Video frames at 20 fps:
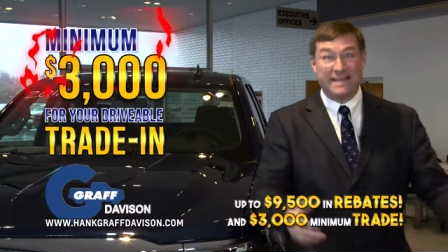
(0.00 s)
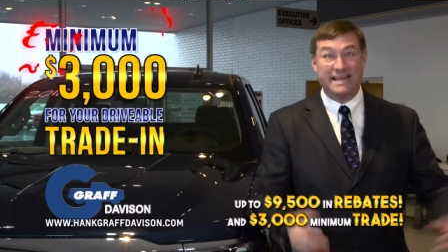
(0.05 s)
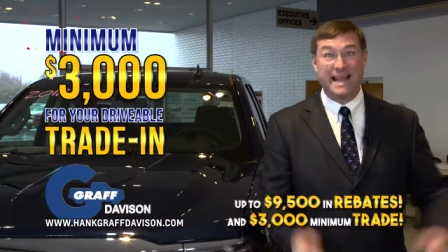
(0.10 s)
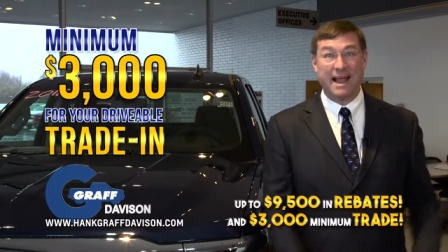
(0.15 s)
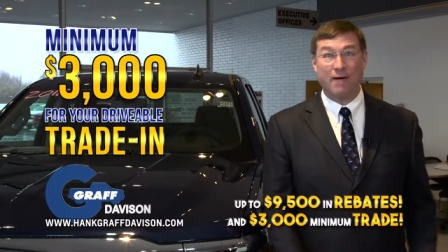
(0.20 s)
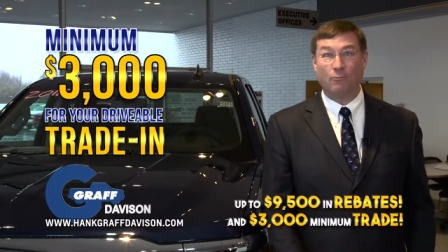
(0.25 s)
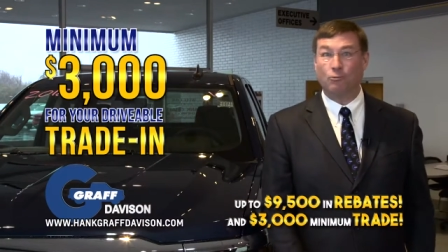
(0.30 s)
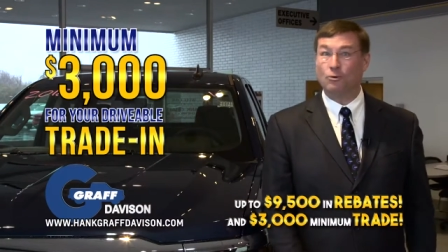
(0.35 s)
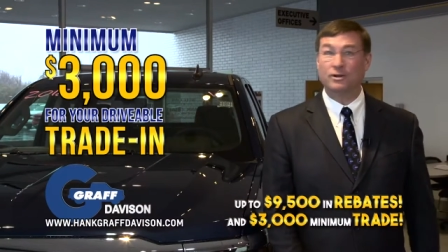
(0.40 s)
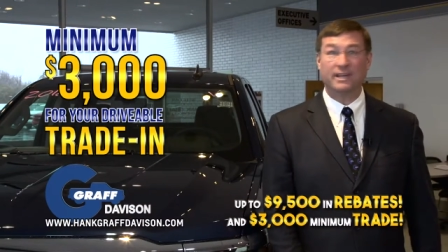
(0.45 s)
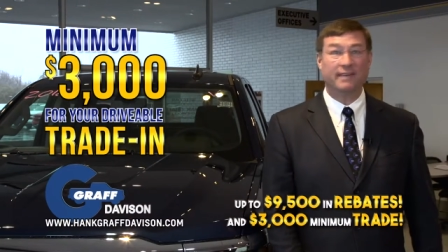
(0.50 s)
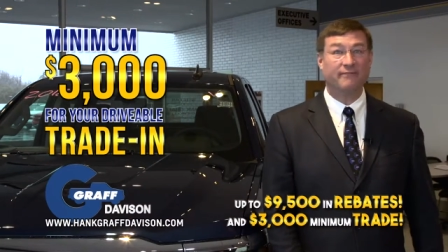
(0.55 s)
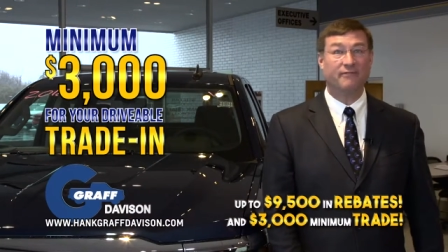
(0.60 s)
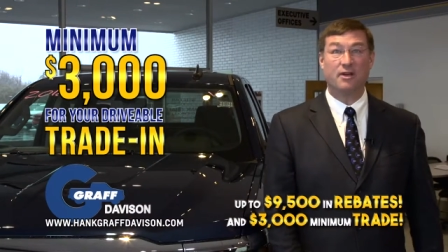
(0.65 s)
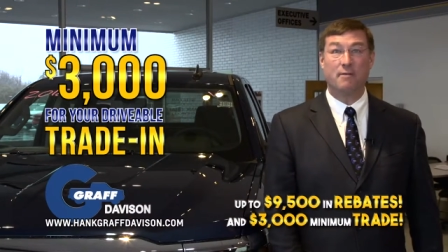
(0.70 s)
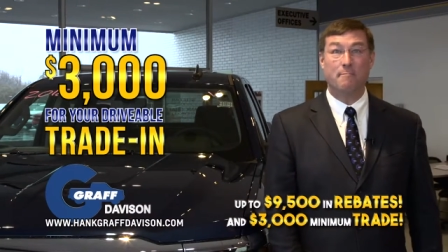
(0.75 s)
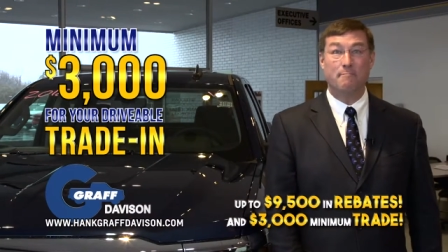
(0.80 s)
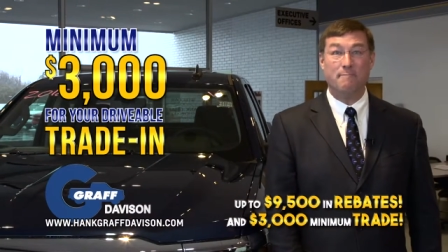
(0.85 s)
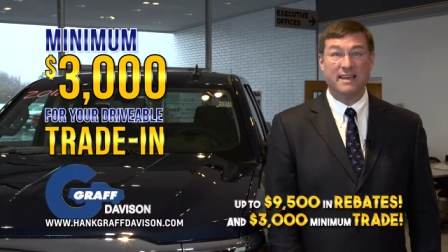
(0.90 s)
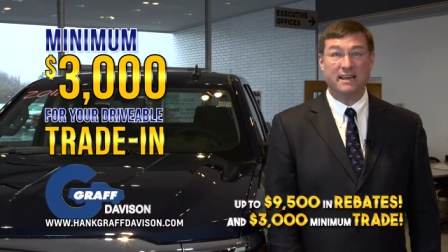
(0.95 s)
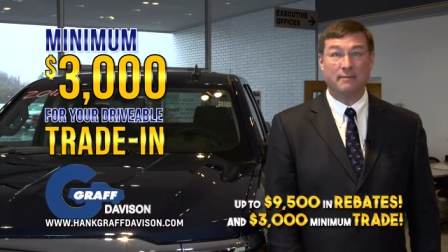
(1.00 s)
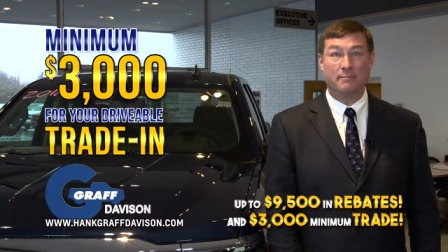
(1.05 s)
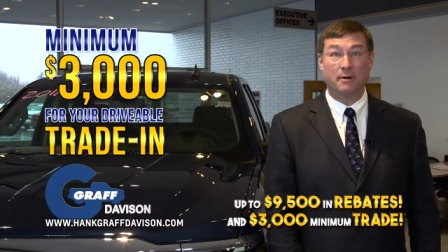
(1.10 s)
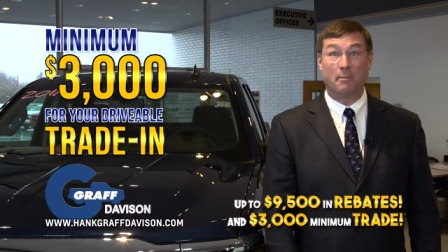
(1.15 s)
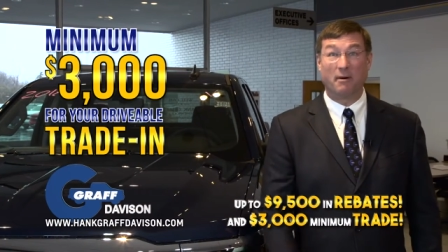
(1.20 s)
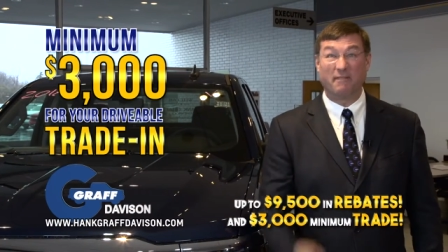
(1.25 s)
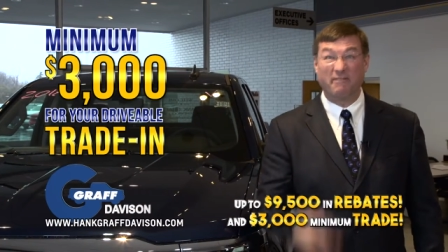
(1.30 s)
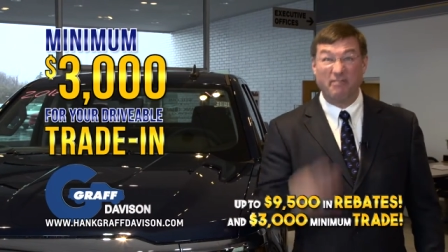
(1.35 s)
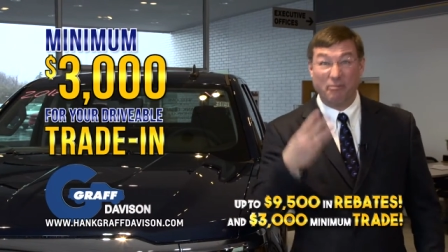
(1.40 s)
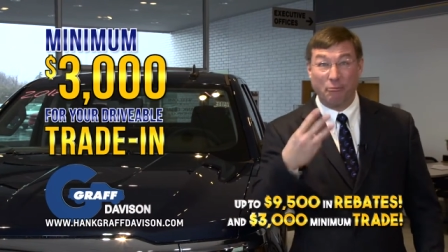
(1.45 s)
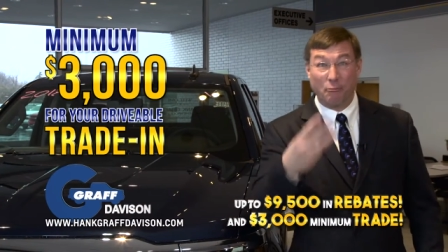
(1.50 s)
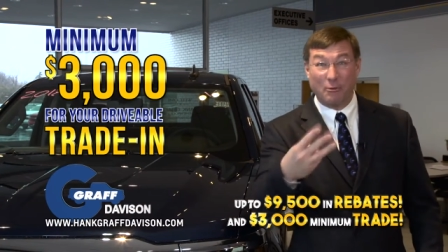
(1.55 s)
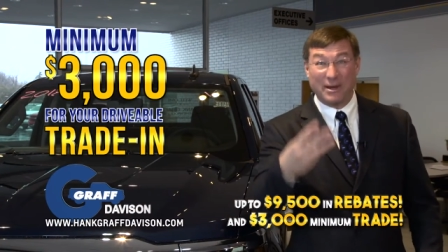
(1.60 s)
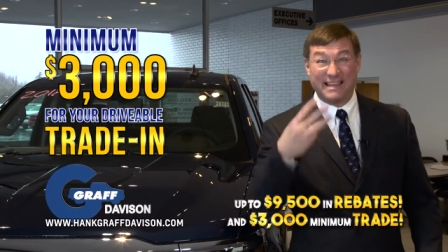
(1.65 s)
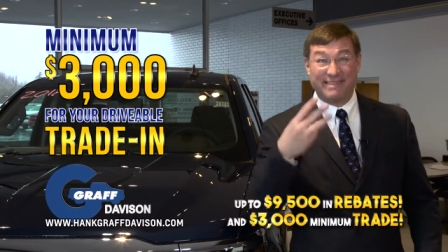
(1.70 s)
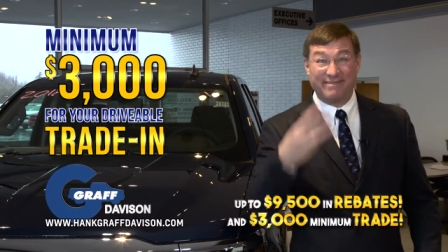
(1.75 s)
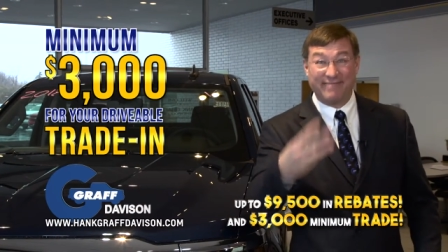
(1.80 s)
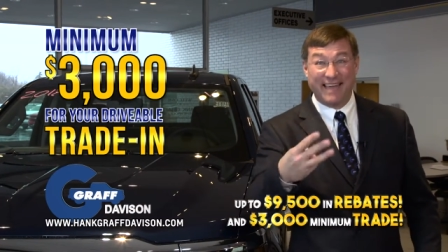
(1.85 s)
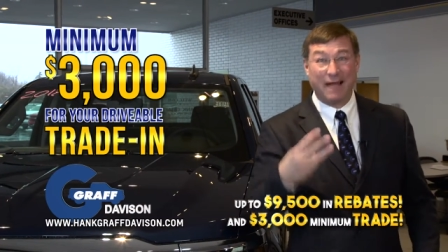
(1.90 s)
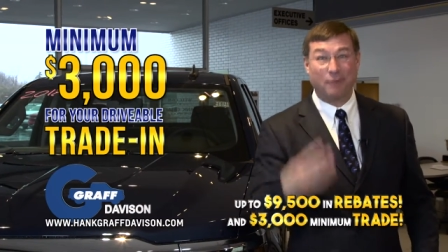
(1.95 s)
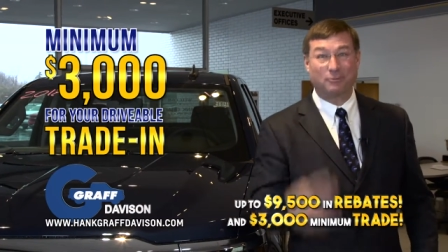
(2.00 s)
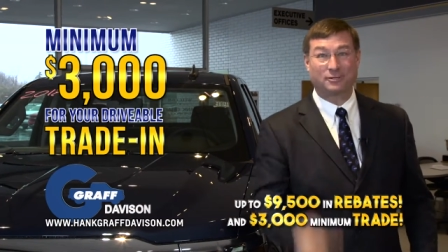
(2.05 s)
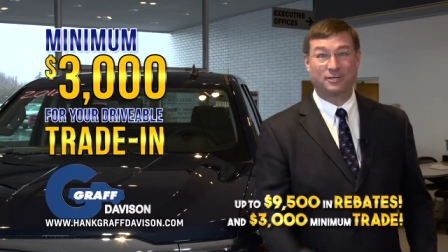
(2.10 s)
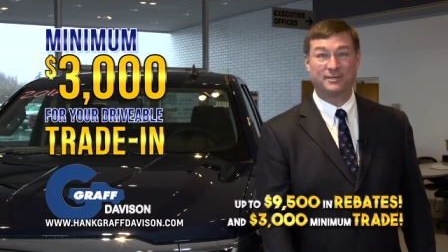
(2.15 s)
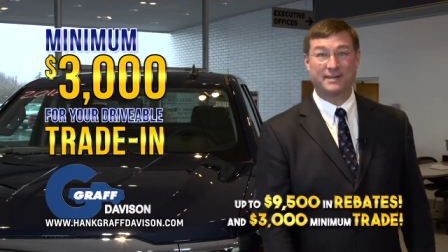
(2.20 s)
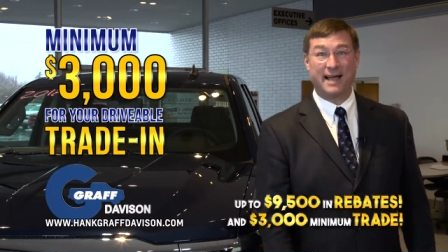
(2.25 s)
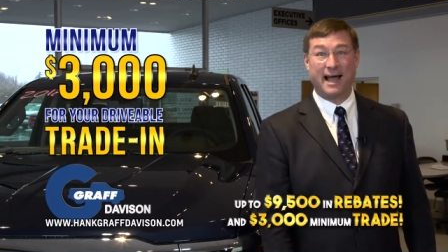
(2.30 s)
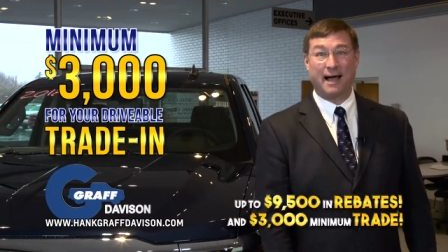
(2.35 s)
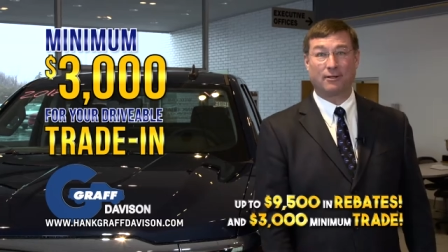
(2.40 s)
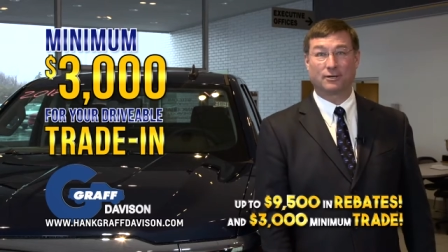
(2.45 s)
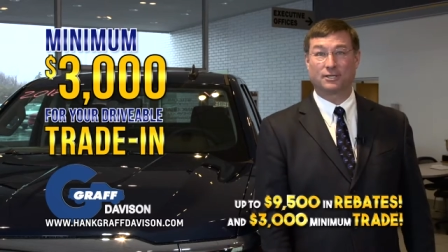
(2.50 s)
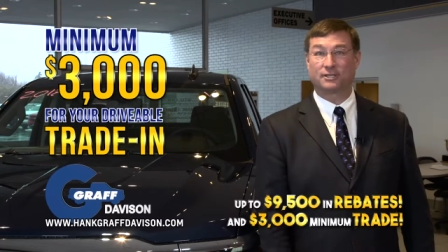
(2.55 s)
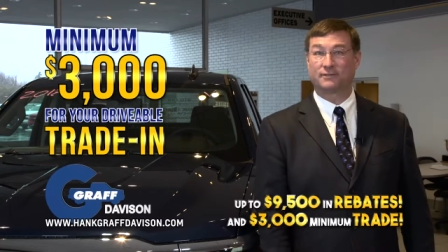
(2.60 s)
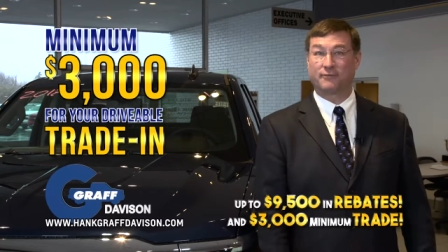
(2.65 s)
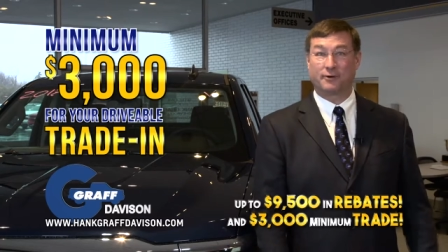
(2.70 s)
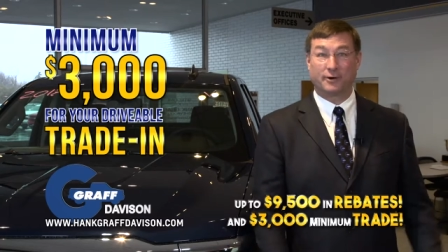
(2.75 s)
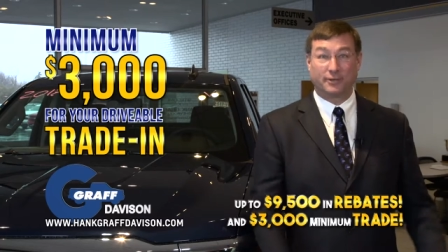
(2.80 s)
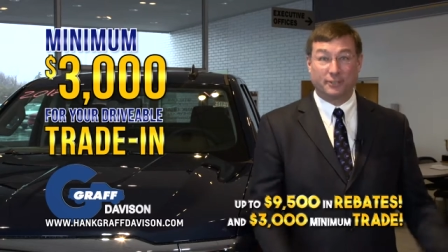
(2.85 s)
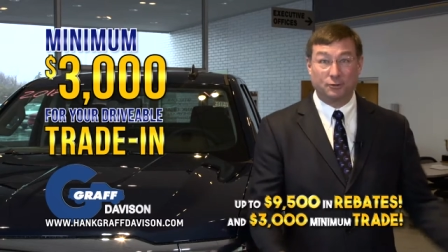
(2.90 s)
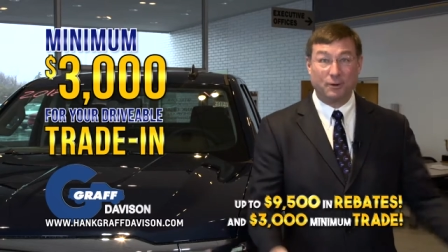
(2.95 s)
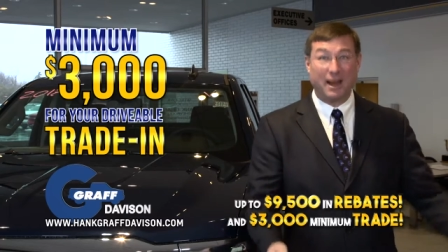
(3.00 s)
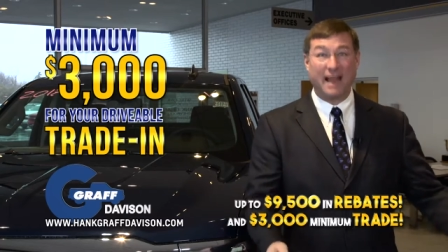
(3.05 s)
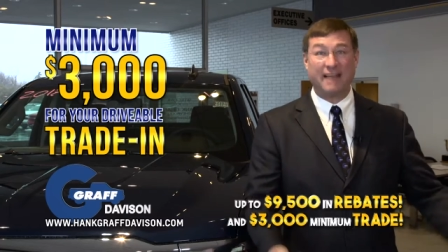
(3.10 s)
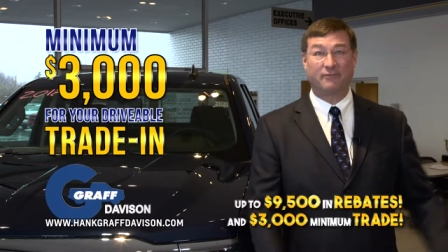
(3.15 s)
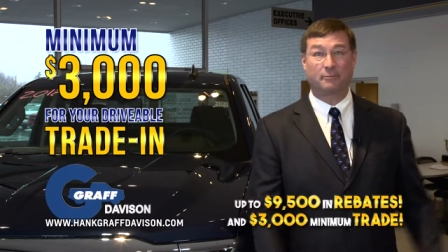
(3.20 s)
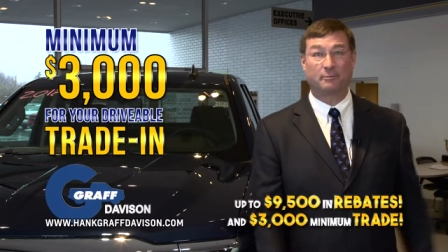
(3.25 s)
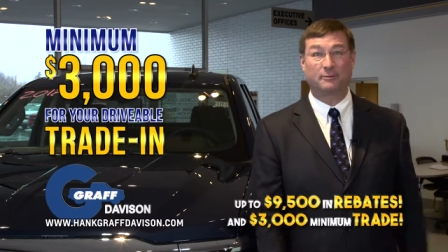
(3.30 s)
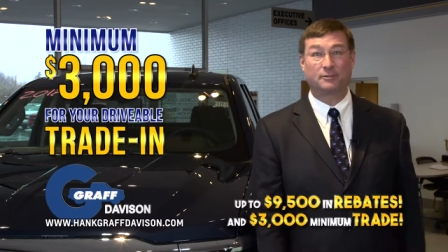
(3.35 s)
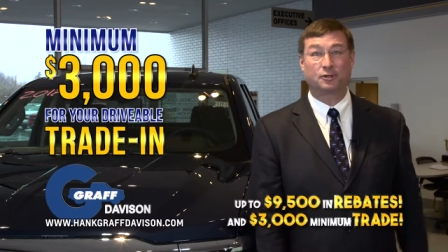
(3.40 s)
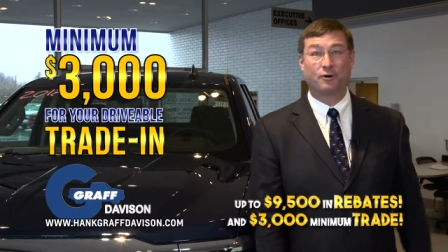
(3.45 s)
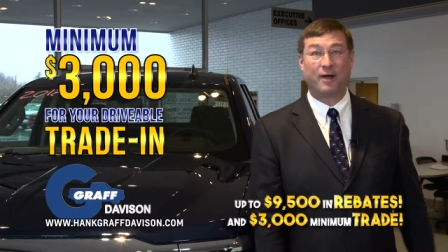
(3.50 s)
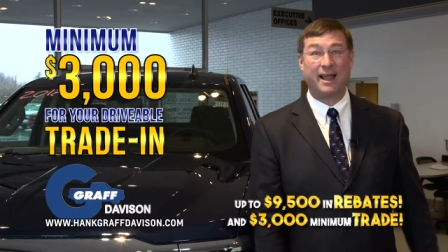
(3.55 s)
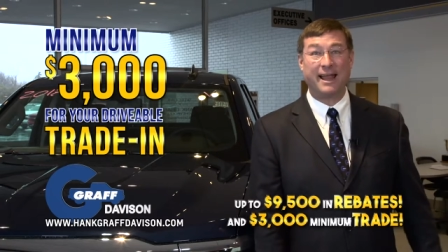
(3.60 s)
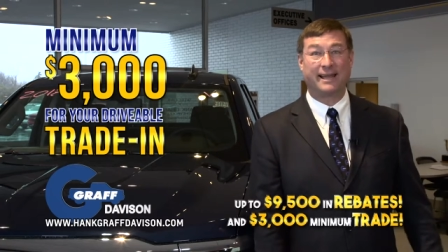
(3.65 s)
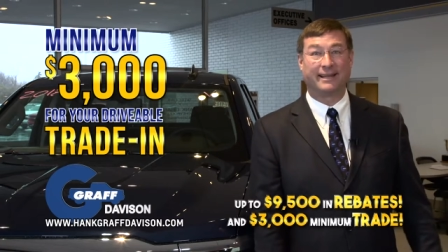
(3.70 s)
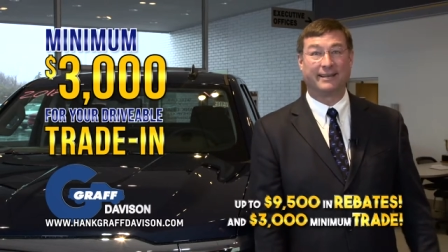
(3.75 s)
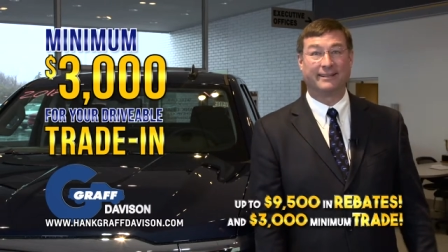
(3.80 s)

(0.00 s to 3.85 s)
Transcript: now, we'll give you a minimum of $3,000 for your drivable trade.